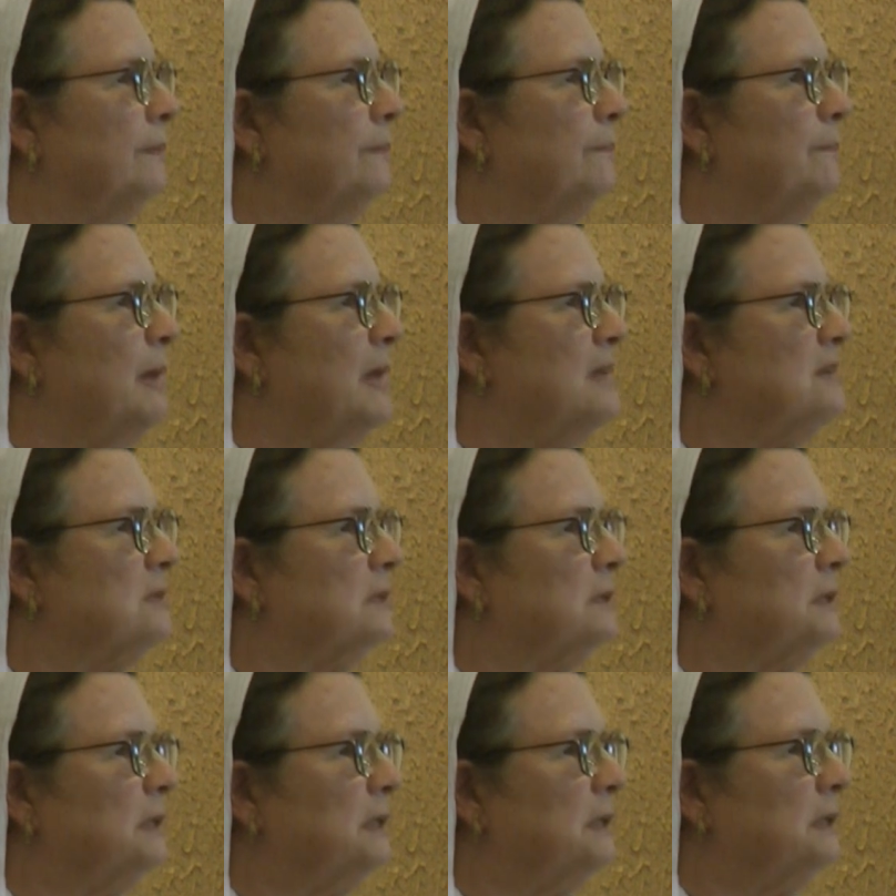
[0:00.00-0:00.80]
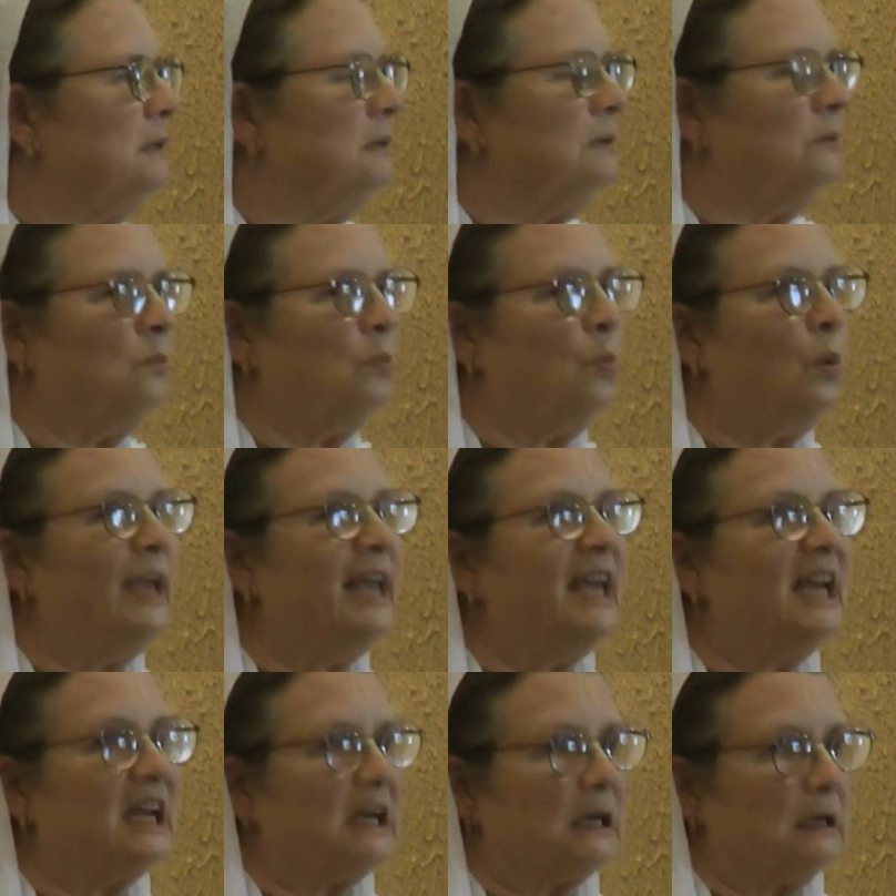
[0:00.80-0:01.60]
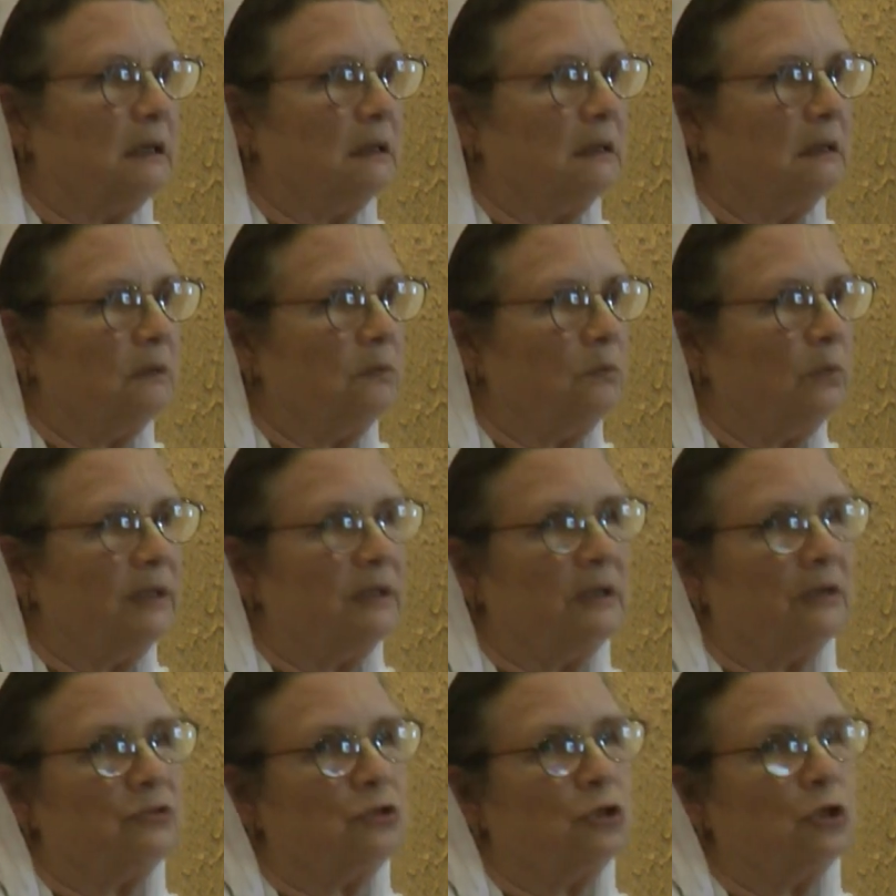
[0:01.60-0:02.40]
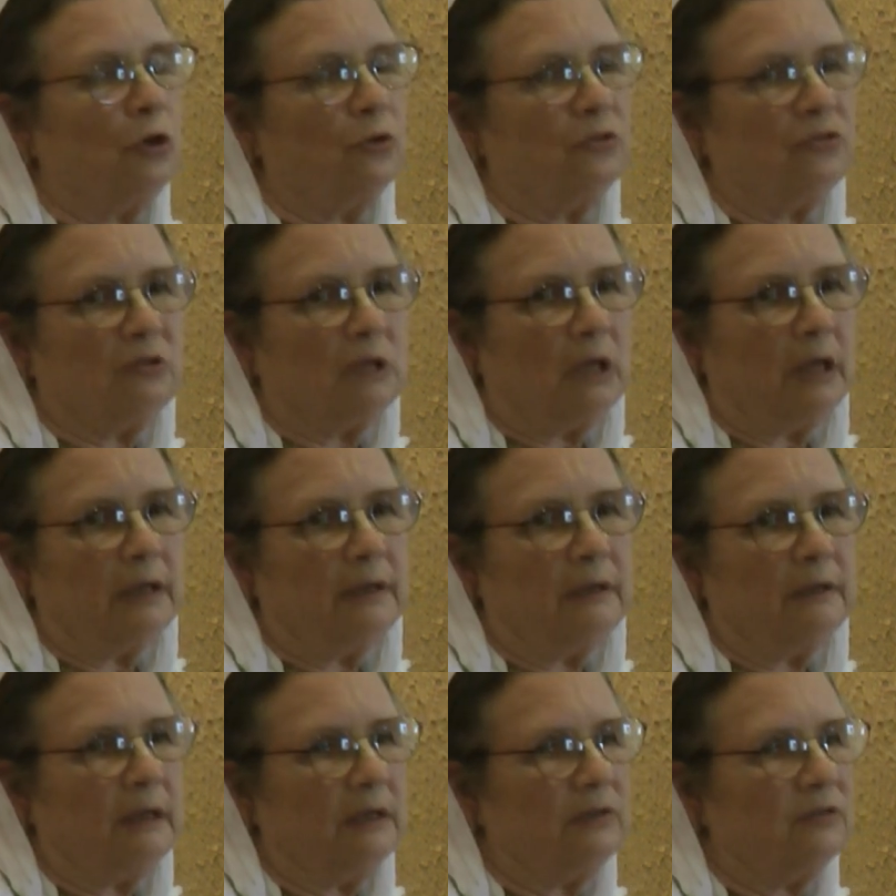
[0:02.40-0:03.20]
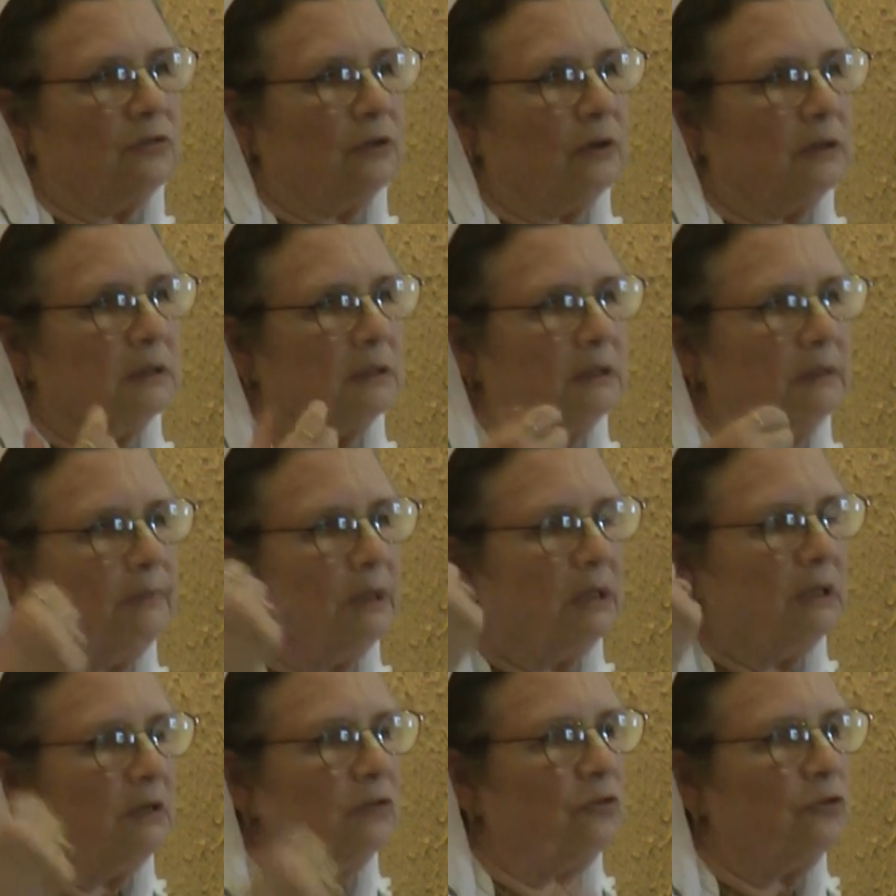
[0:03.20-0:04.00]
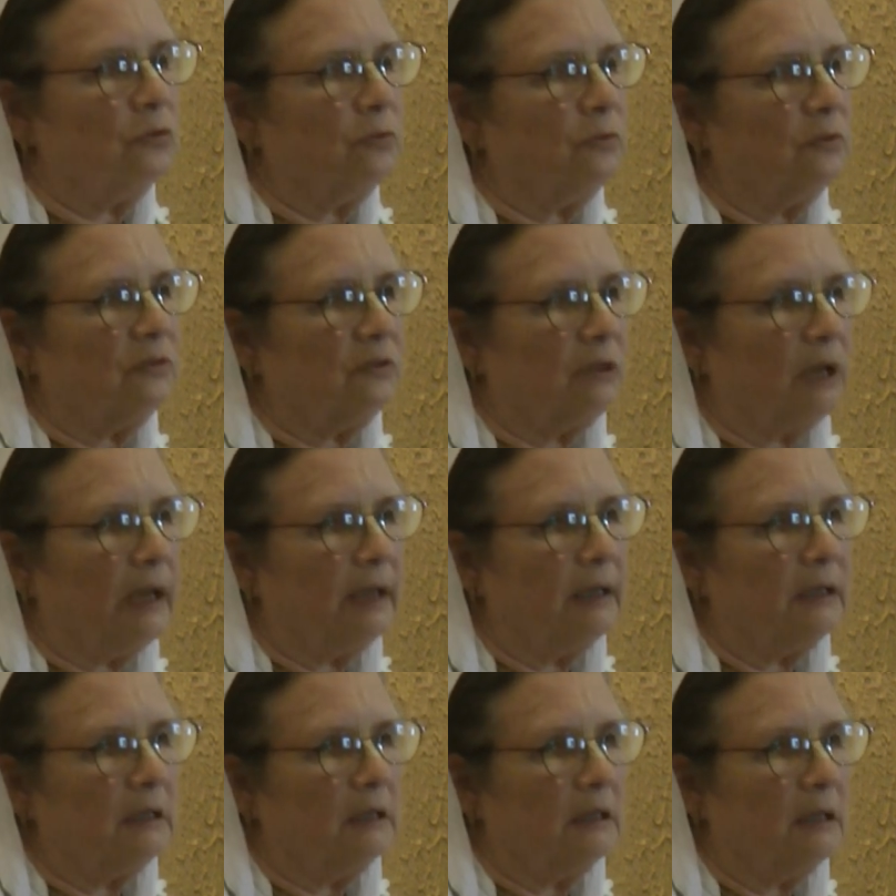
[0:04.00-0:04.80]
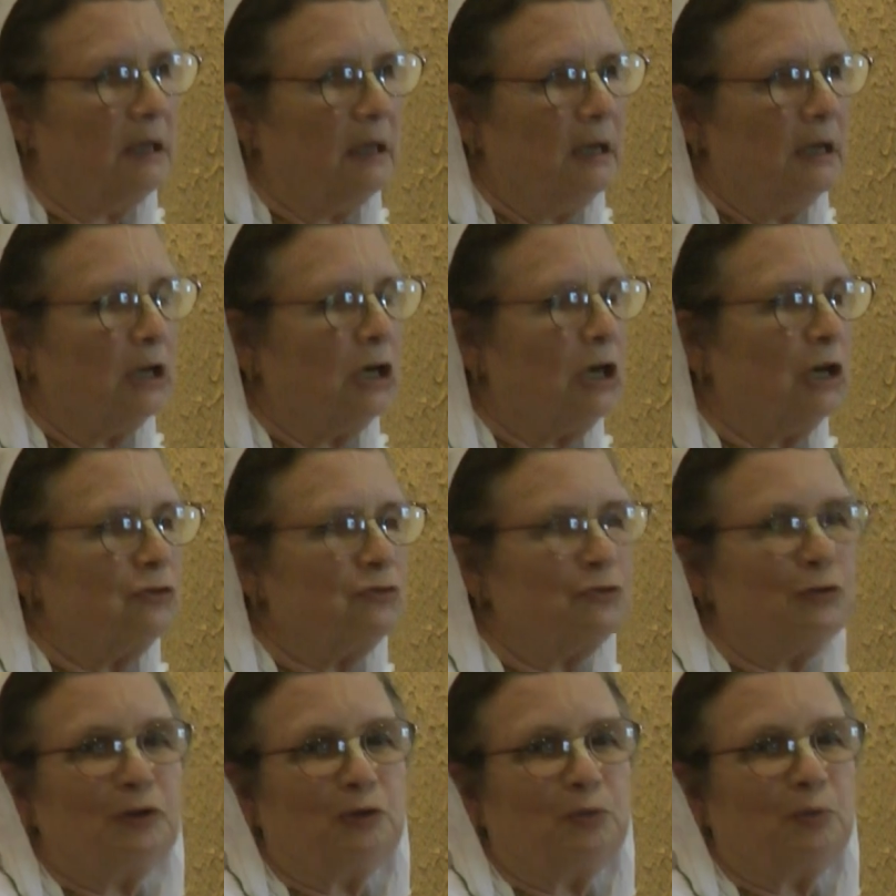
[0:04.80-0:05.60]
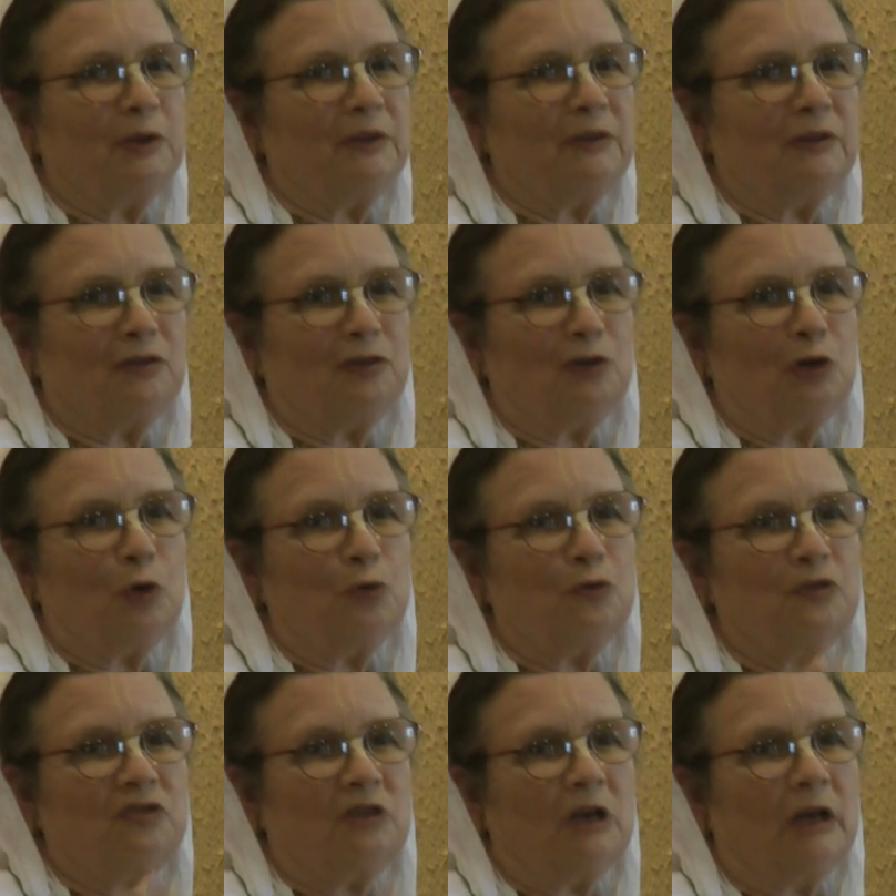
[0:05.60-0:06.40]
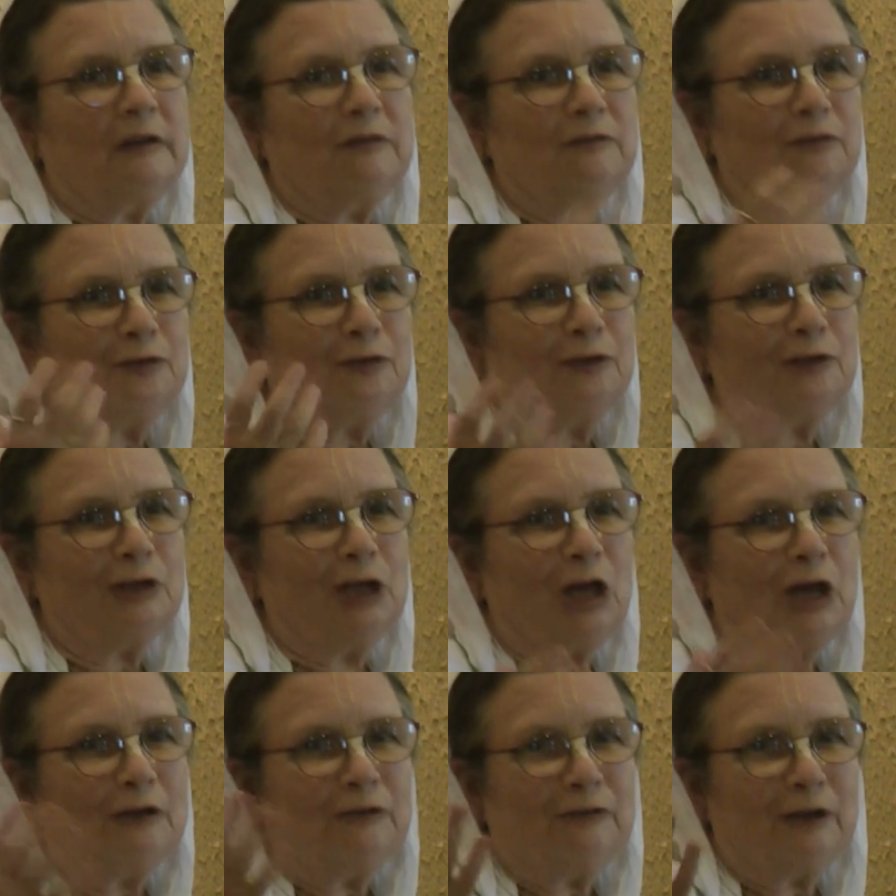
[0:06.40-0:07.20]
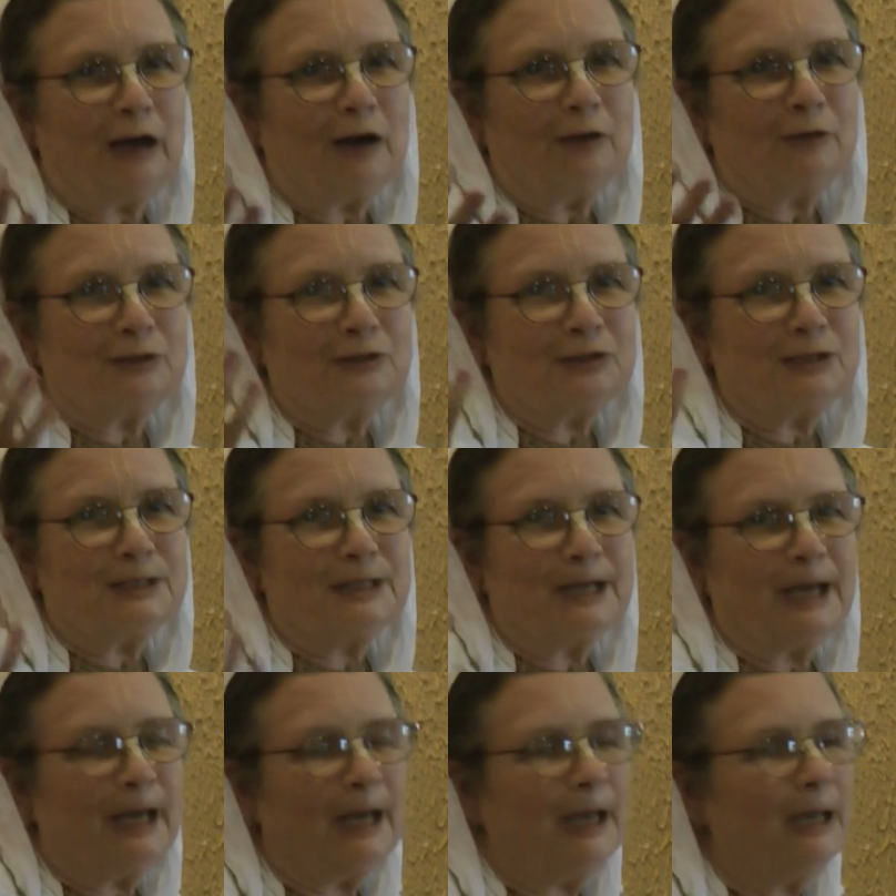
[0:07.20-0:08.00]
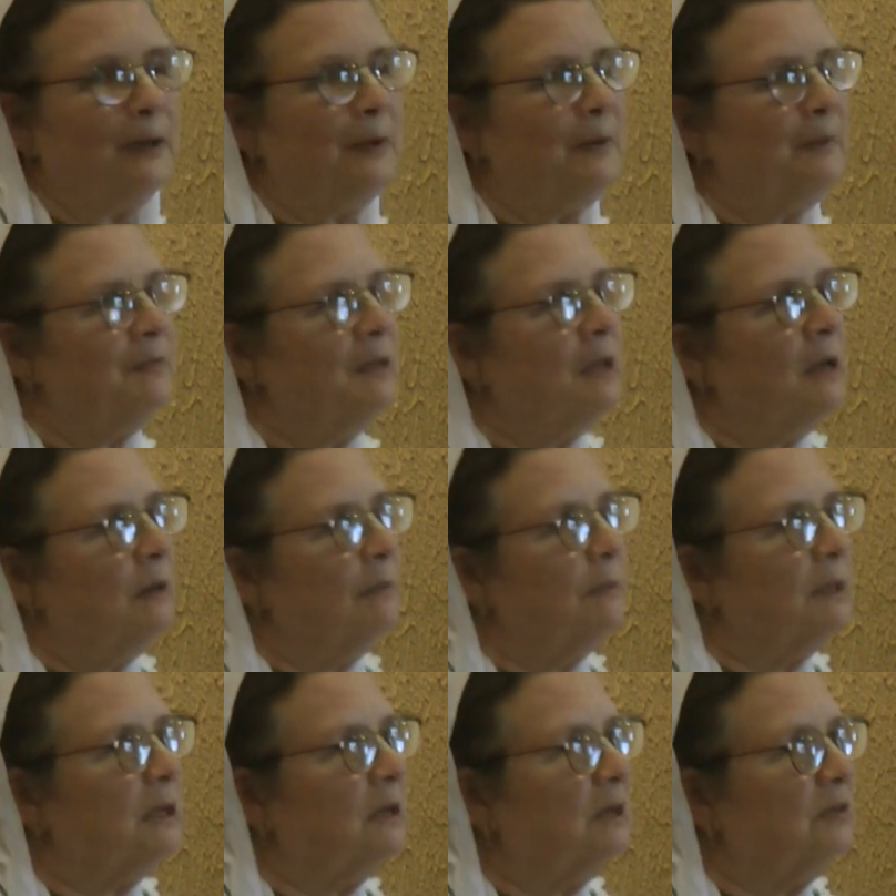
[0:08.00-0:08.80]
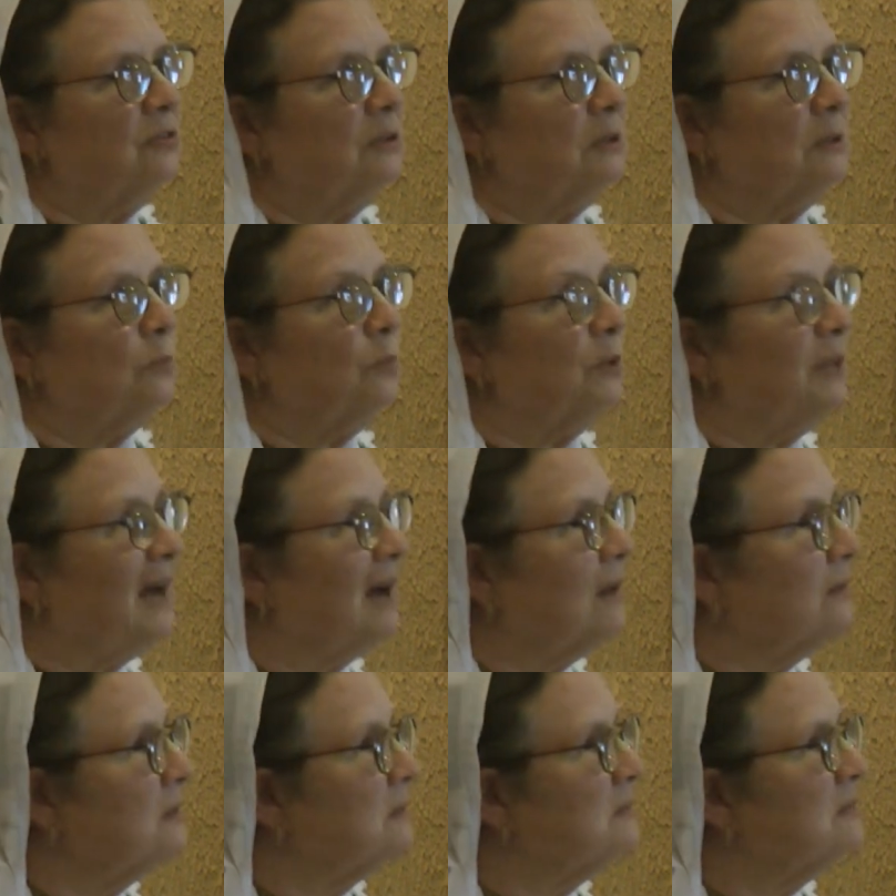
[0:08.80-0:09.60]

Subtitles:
mentally weak when there's no sun. They start committing suicide in countries where there's no sun for a lot of hours a day. Because without the